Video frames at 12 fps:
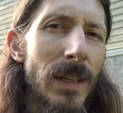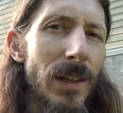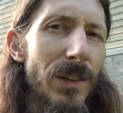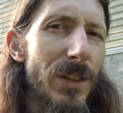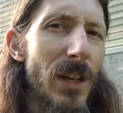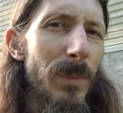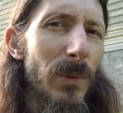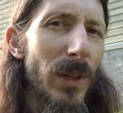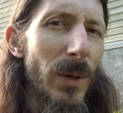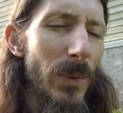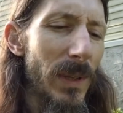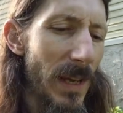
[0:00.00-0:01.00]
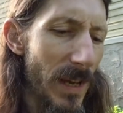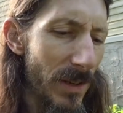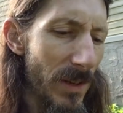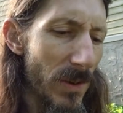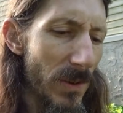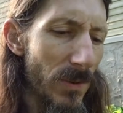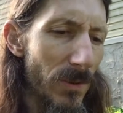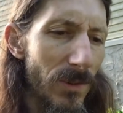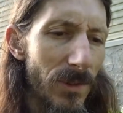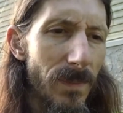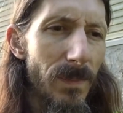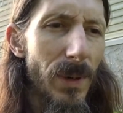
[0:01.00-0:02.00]
There's a couple that we like to
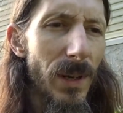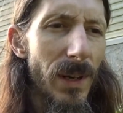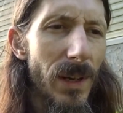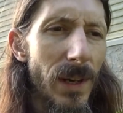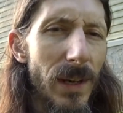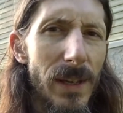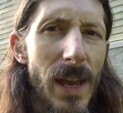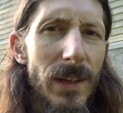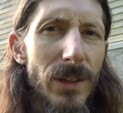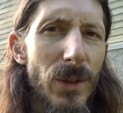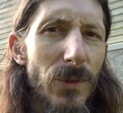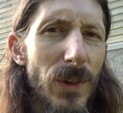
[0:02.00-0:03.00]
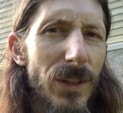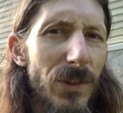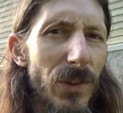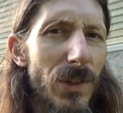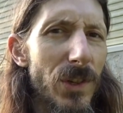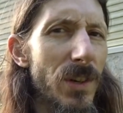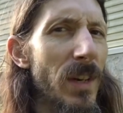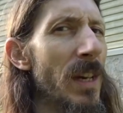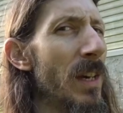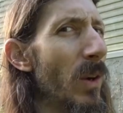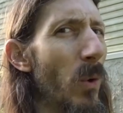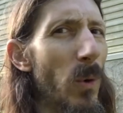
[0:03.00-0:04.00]
use, but yeah, do your research.
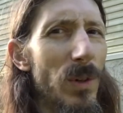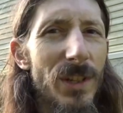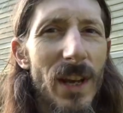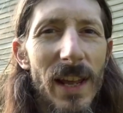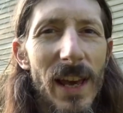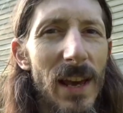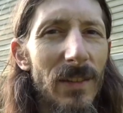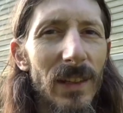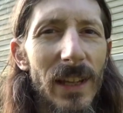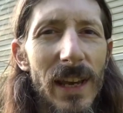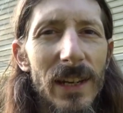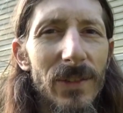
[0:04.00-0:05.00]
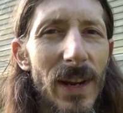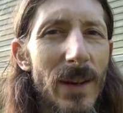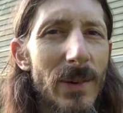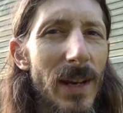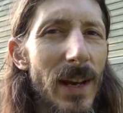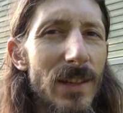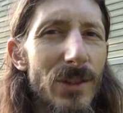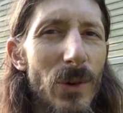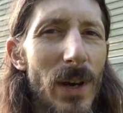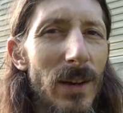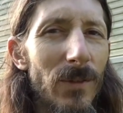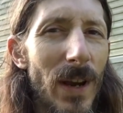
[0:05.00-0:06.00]
Always got to have it laying around, guys. You'll
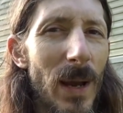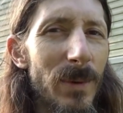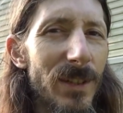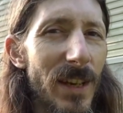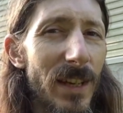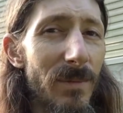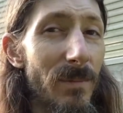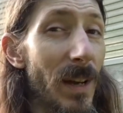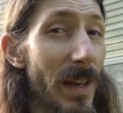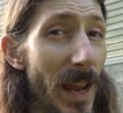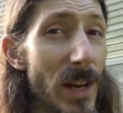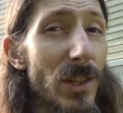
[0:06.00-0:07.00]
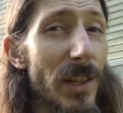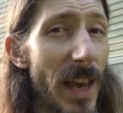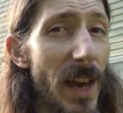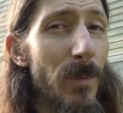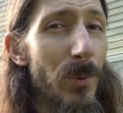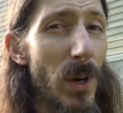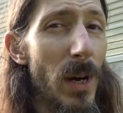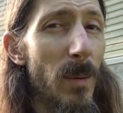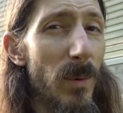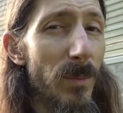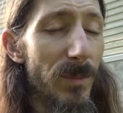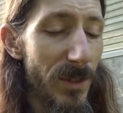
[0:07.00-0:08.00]
have rabbits that occasionally have
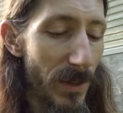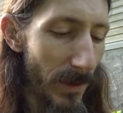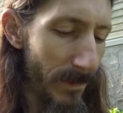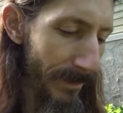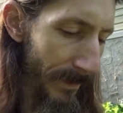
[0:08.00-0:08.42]
problems, so.